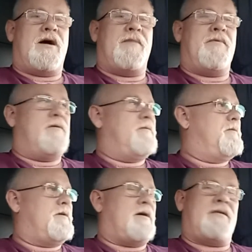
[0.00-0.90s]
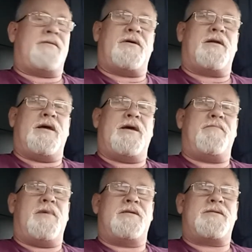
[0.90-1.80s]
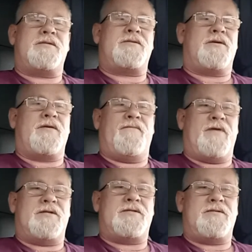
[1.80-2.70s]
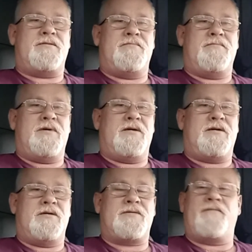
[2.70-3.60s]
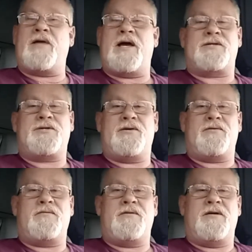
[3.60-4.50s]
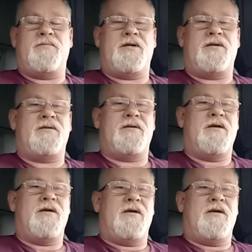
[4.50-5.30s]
I I thought I had my sister convinced because of last year. I mean,